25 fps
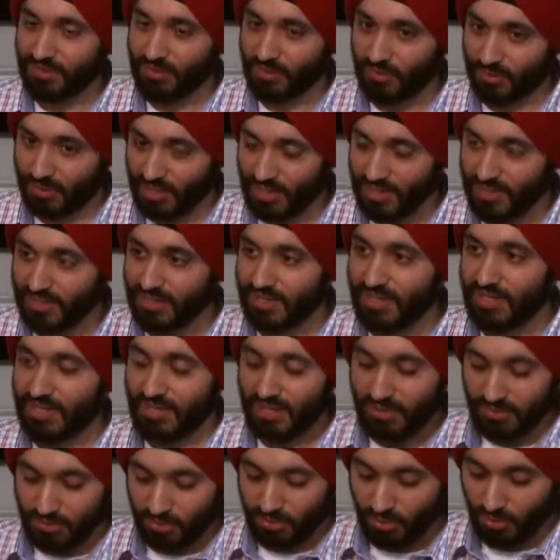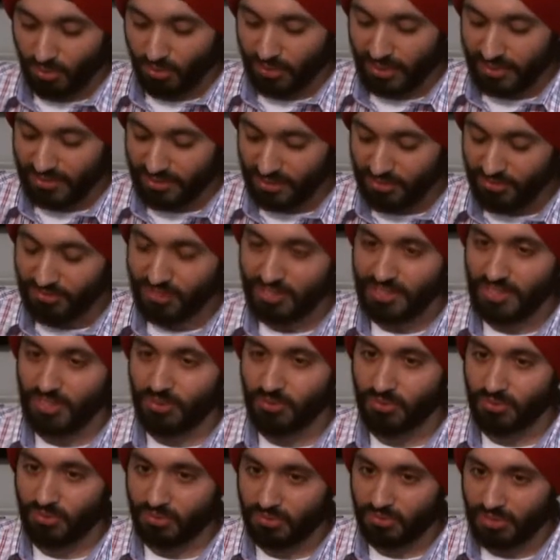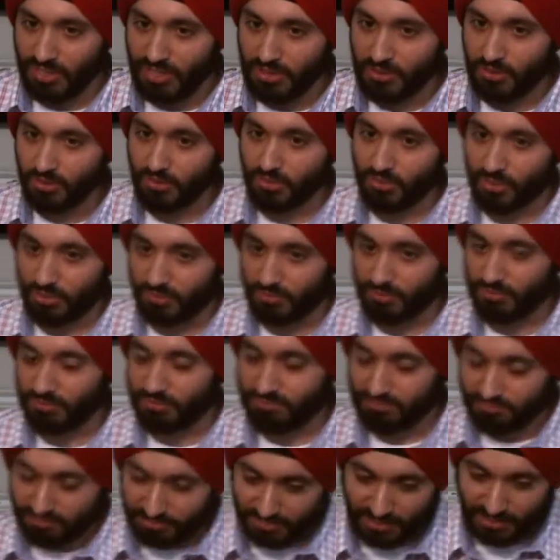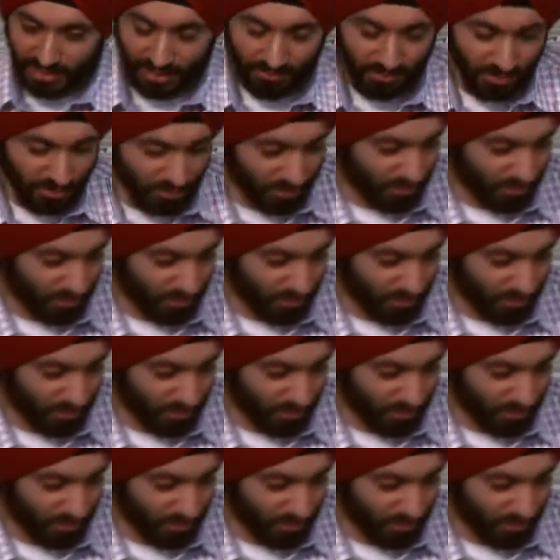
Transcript: Okay? So essentially, you need to sort of cover